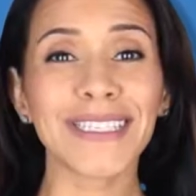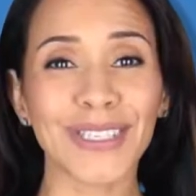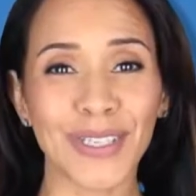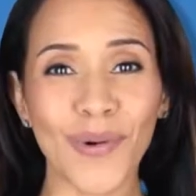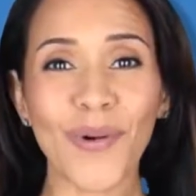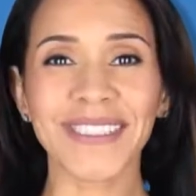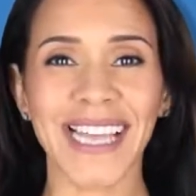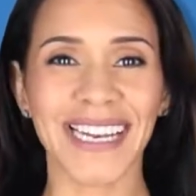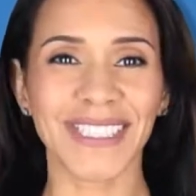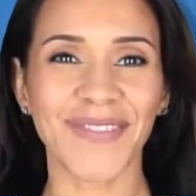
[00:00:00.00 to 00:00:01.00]
is your
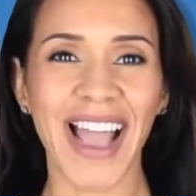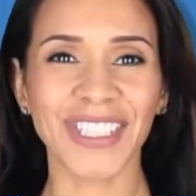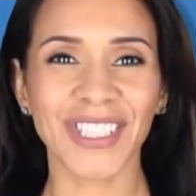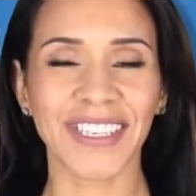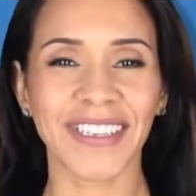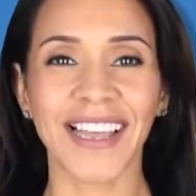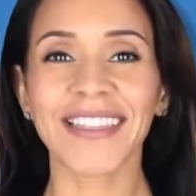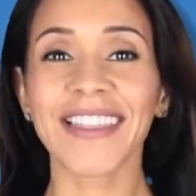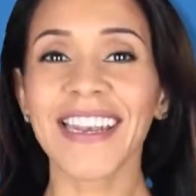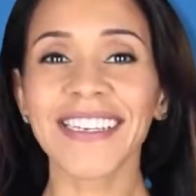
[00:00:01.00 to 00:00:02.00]
satisfaction.
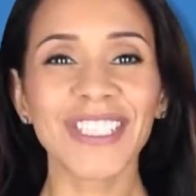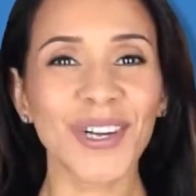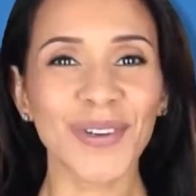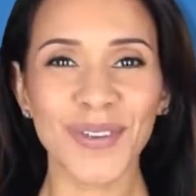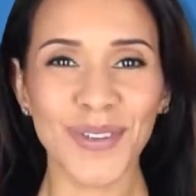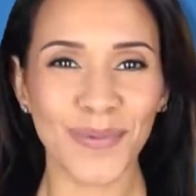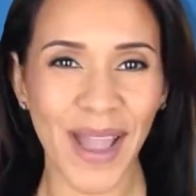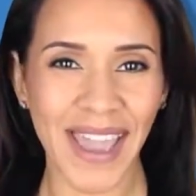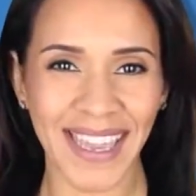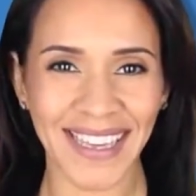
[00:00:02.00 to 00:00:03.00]
Let us show you the
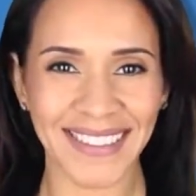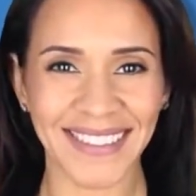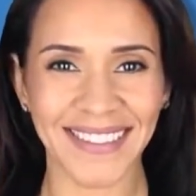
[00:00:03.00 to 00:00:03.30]
way.